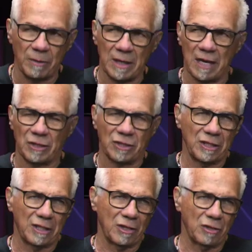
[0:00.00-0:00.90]
that we are going to
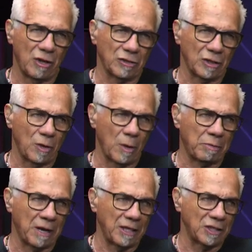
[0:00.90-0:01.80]
see King dollar to lower
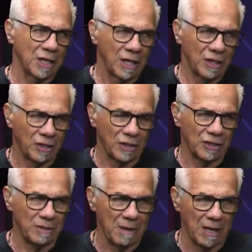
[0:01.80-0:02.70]
price. You're going
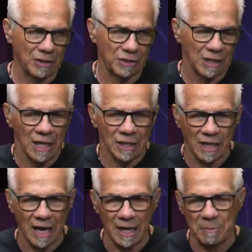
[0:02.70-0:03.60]
to see metals
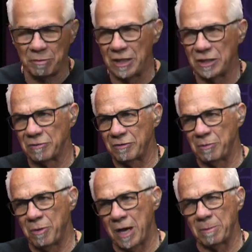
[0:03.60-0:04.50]
to higher price, the
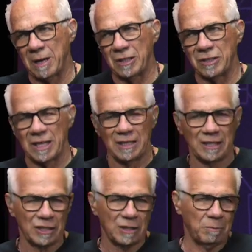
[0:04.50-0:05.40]
real bottom line inside
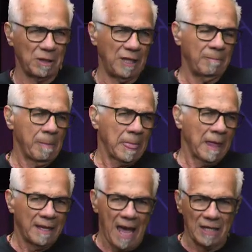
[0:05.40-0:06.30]
the S&P,
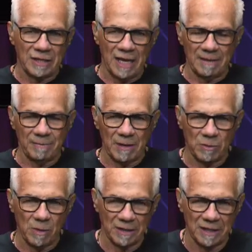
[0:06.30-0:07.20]
Nasdaq,
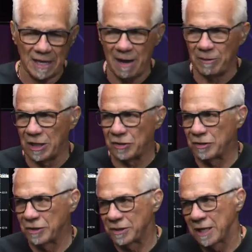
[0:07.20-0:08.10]
as well as the Dow
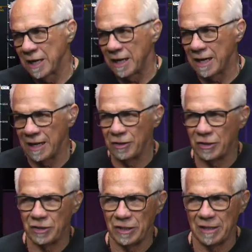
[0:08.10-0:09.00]
Industrials. You're
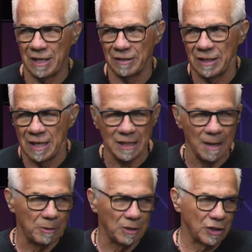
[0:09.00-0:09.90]
going to see another
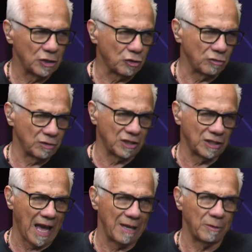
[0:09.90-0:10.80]
couple
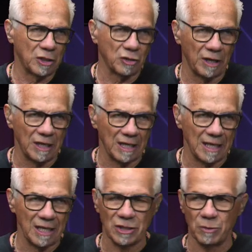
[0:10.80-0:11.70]
sideways trading
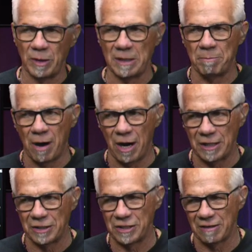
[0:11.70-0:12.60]
days. The way the
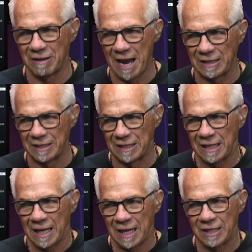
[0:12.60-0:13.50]
bonds are acted,
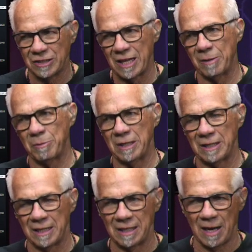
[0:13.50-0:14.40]
it's telling me
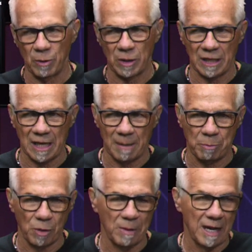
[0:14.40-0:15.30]
that, yeah, we're going to get a
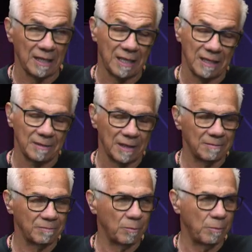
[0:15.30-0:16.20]
pullback here.
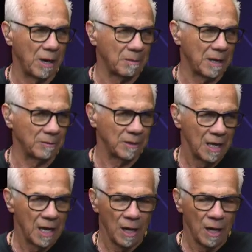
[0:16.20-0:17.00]
Bottom line,